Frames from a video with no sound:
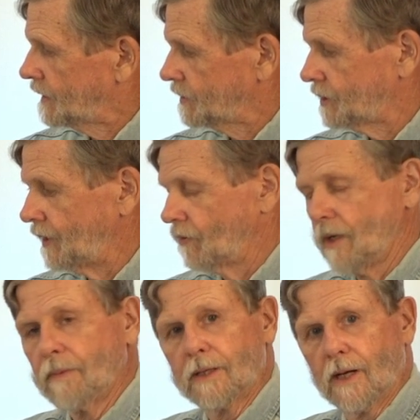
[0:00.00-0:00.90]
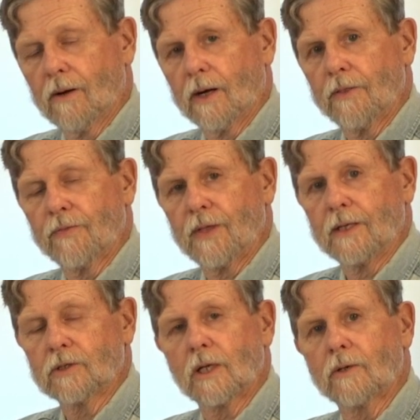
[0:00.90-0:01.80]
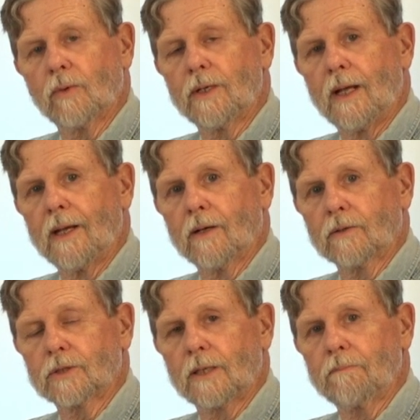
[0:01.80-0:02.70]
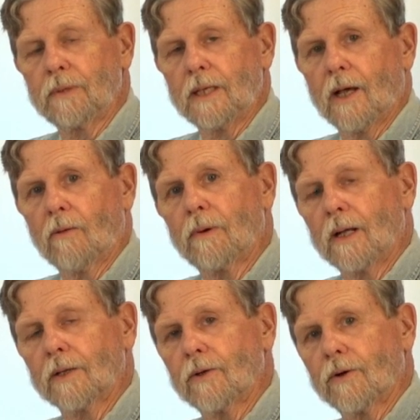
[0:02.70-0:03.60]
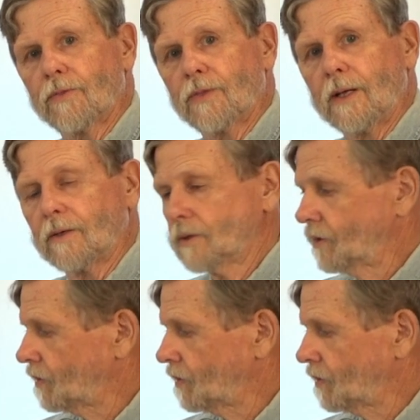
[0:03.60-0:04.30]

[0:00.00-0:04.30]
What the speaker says: scenery, but there are other things. Liquid nails and PL polyurethane glue